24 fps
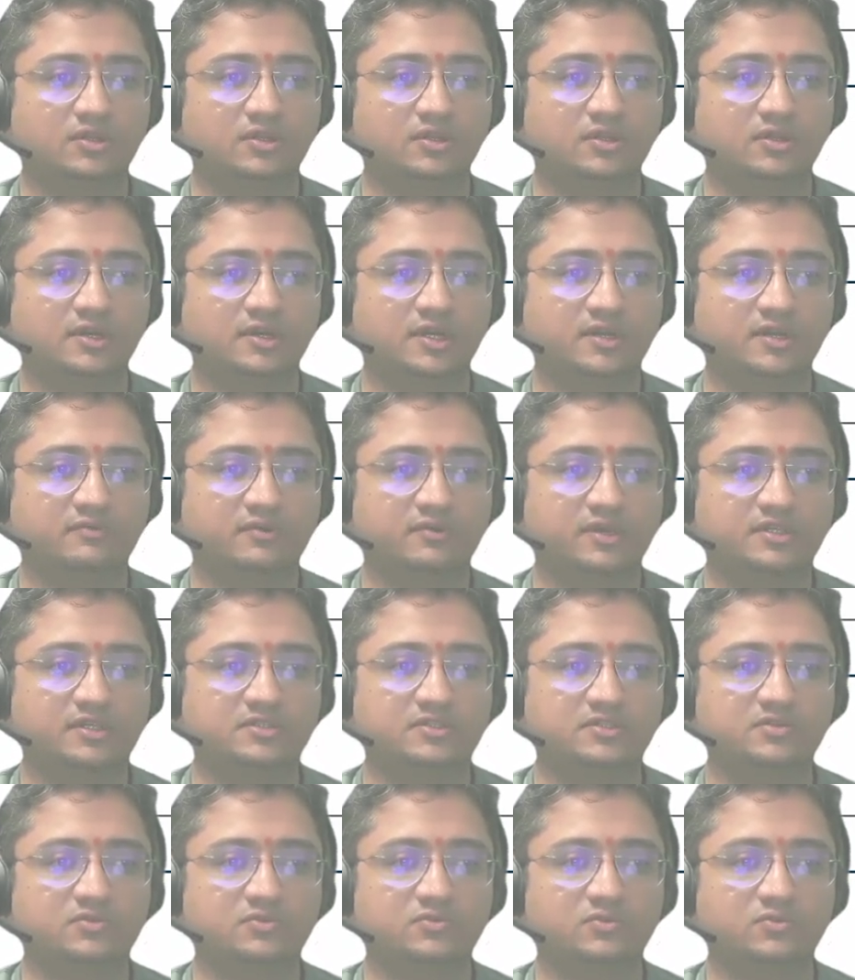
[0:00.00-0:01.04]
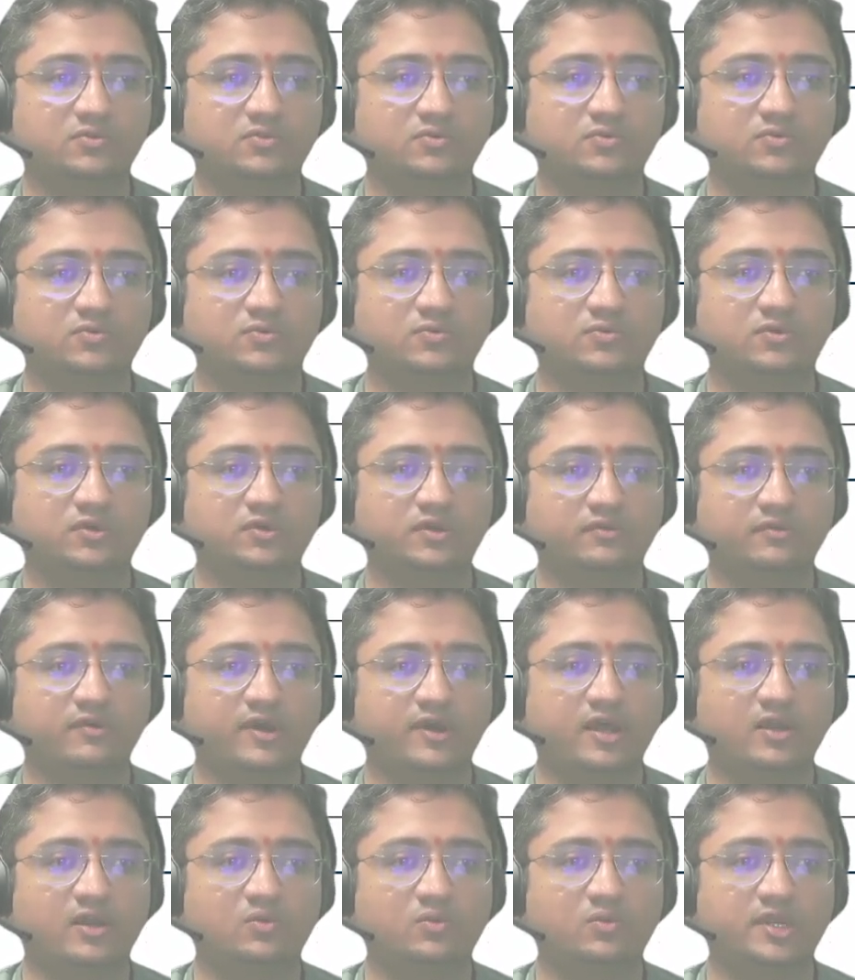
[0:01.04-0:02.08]
request you to
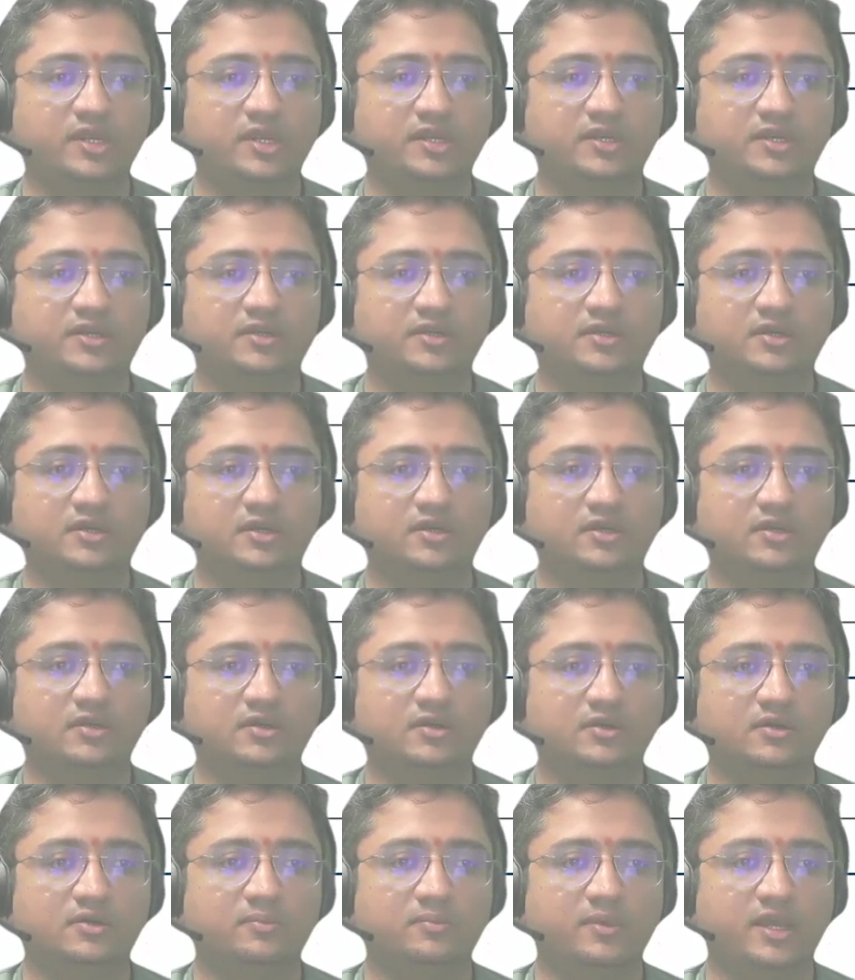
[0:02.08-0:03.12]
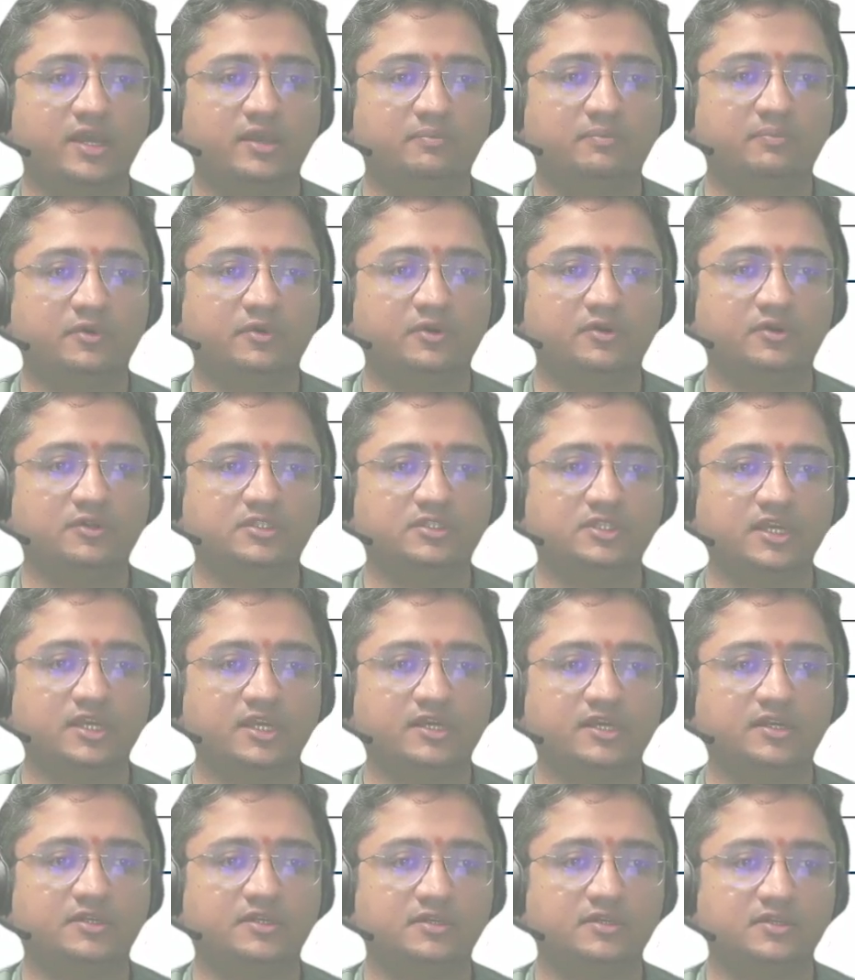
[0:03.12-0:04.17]
evaluate my
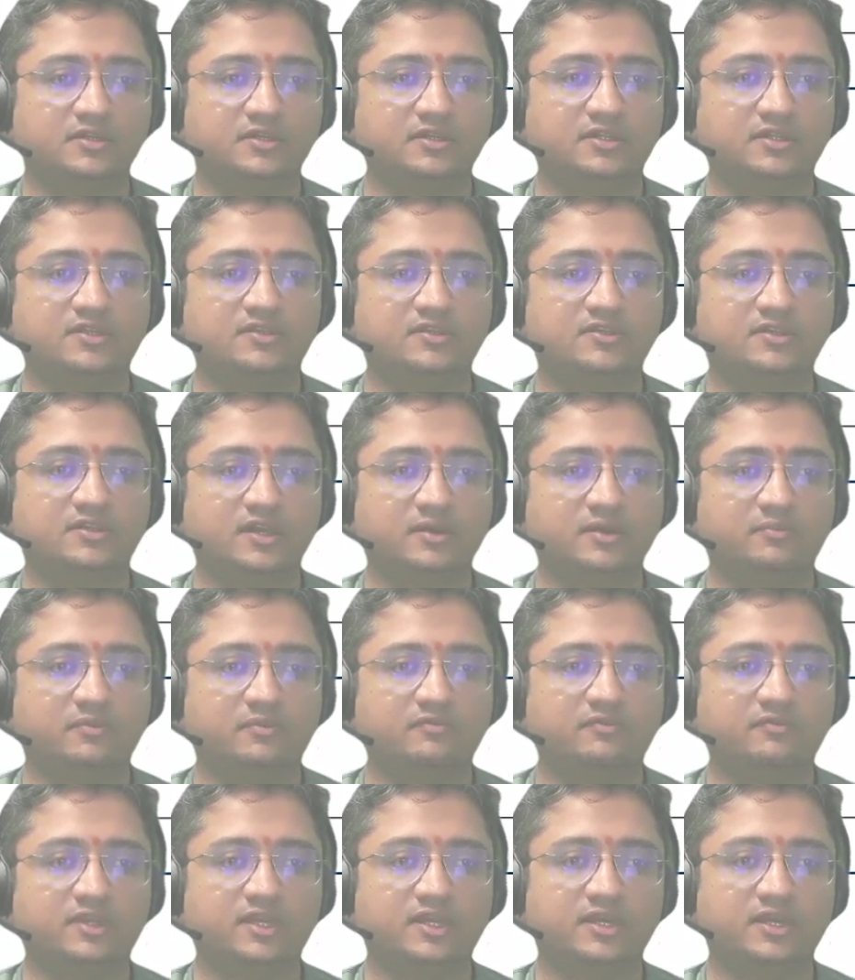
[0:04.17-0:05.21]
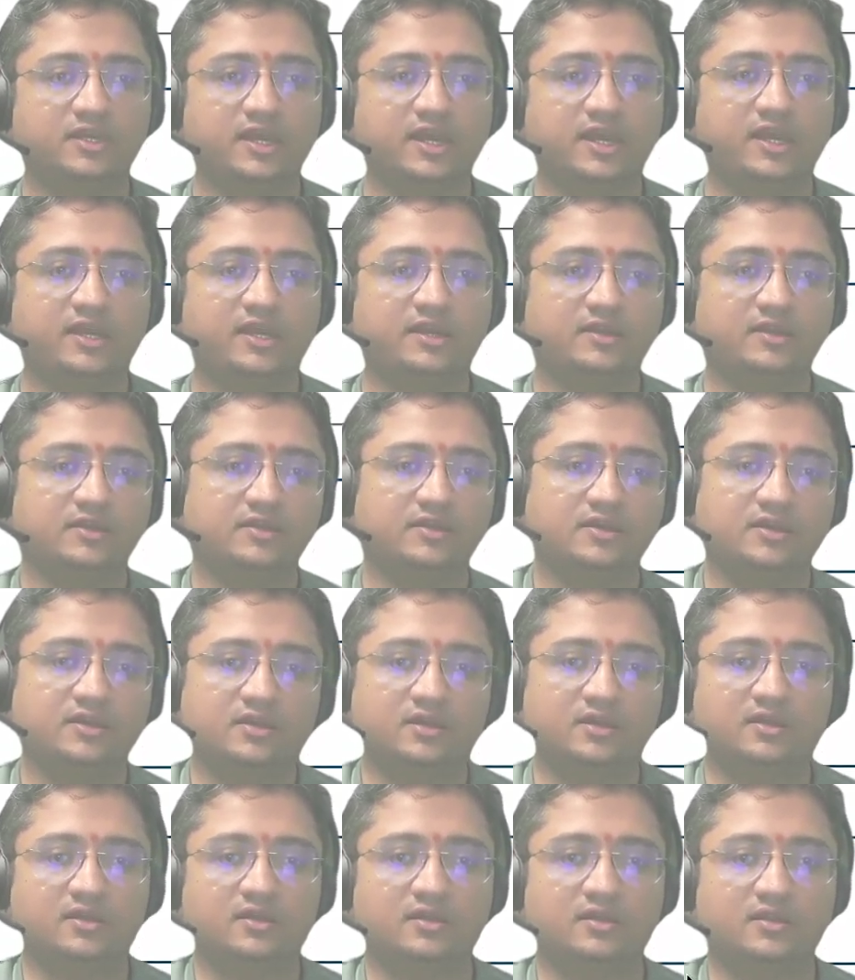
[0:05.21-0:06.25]
project, this type of thing. And
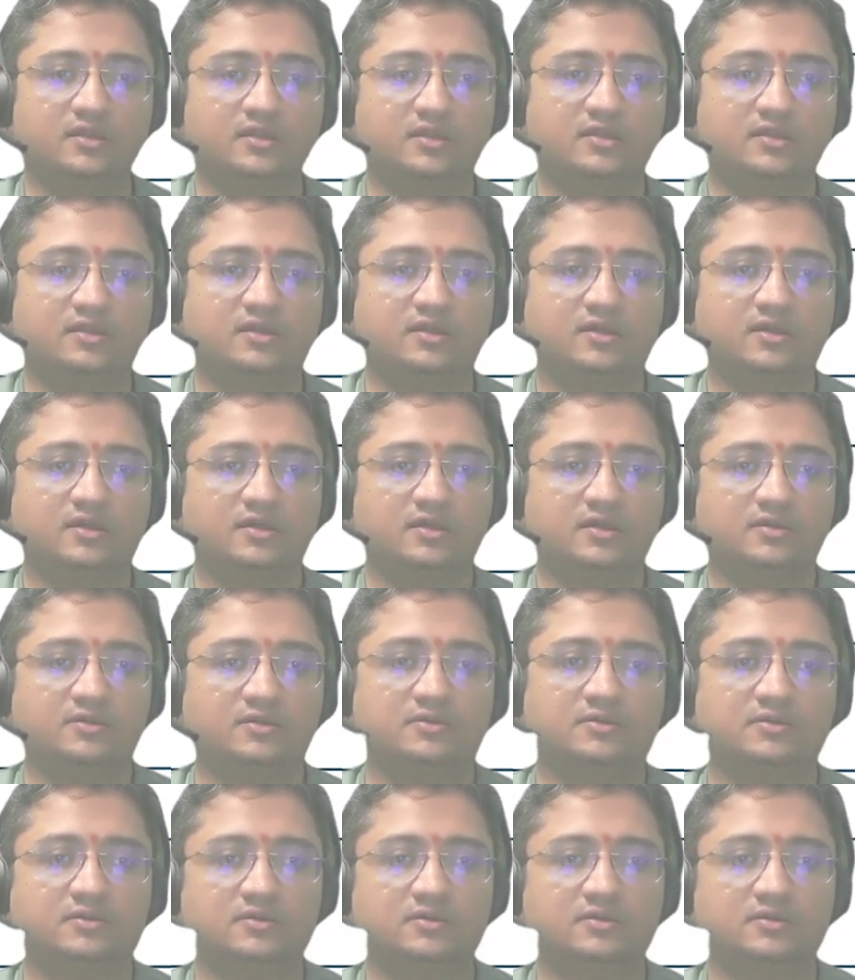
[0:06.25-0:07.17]
uh,